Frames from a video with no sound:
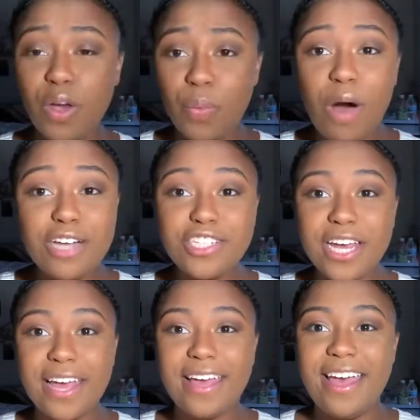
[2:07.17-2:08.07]

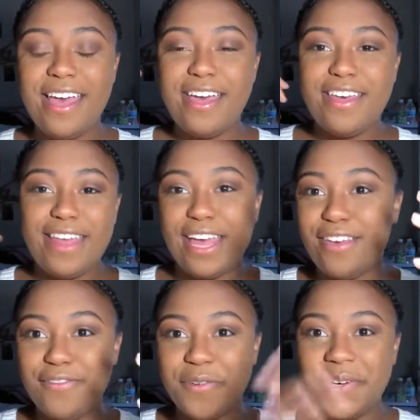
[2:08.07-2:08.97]
watching. Thank
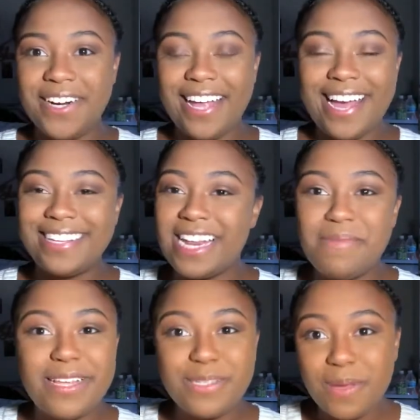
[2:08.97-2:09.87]
you for like sending
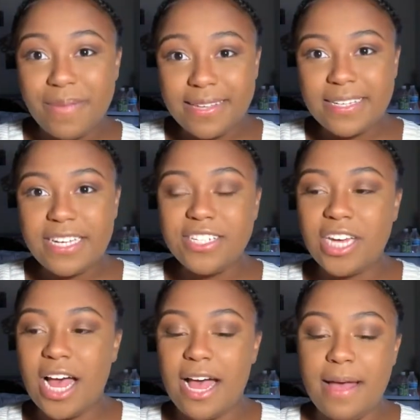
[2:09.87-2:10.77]
me the sweet message.
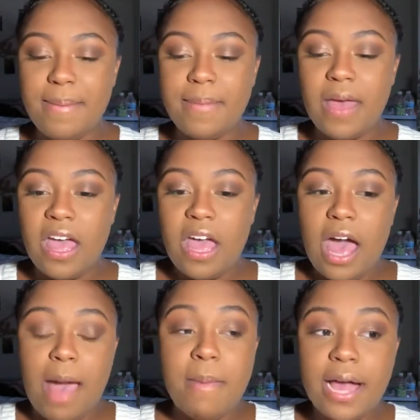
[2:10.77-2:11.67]
I'm
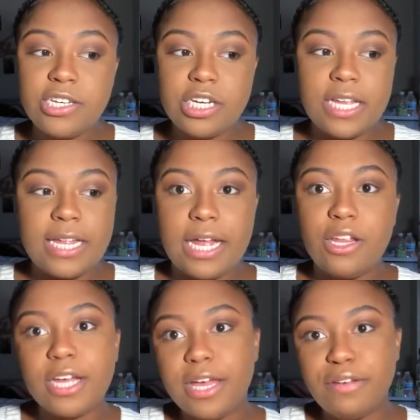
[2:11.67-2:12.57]
actually like
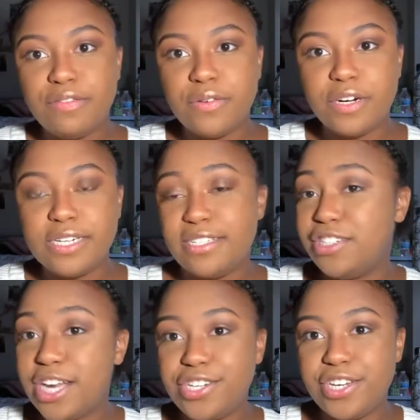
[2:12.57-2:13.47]
looking for
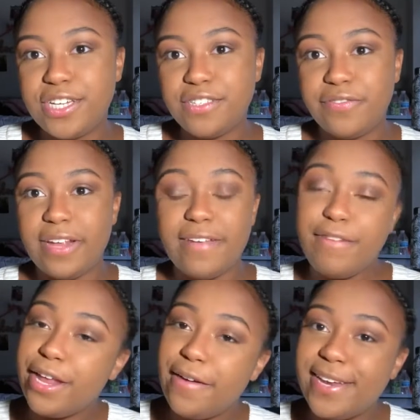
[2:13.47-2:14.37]
suggestions for like
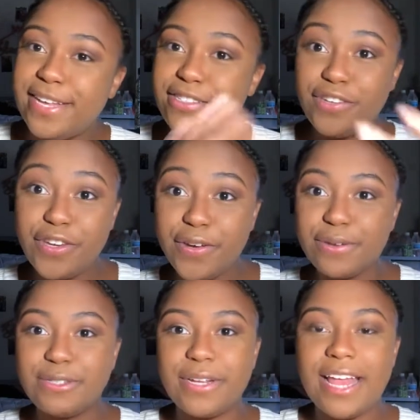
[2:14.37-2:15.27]
video ideas to
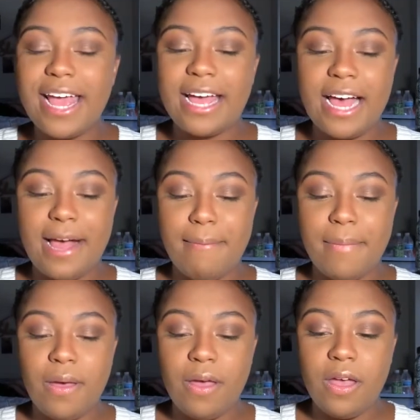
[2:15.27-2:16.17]
do. So like,
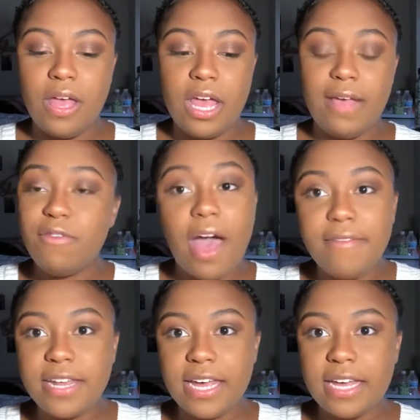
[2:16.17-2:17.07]
if you have
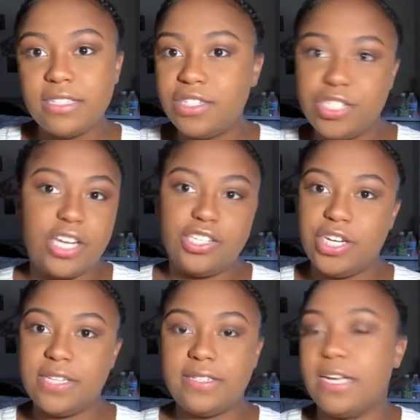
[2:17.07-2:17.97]
any
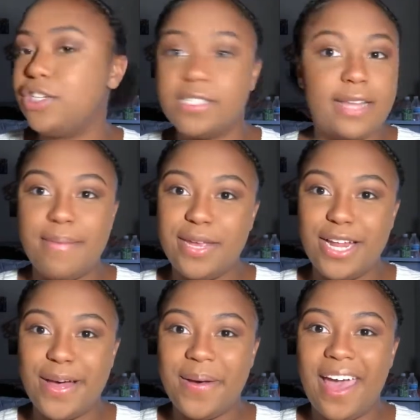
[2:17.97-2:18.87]
suggestions, like, just let me
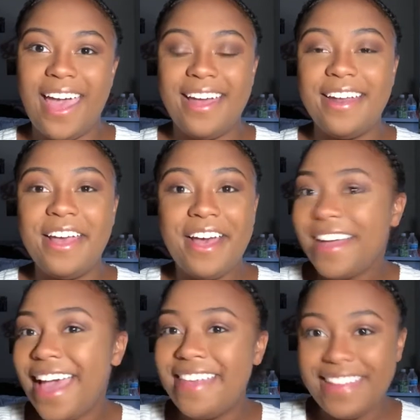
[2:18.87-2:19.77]
know. And
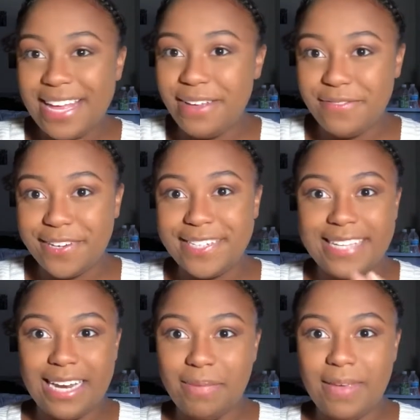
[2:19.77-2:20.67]
again, thank you for
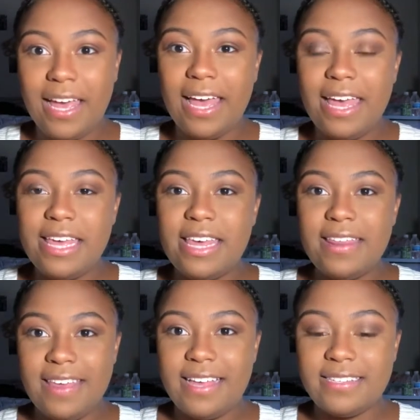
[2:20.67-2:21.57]
sending me
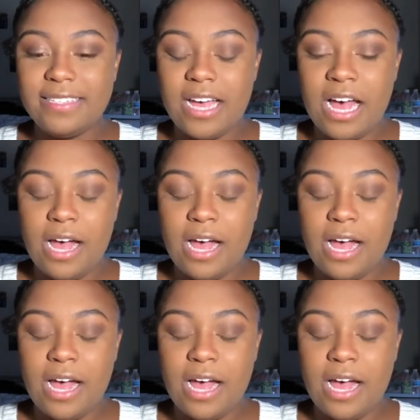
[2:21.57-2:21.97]
this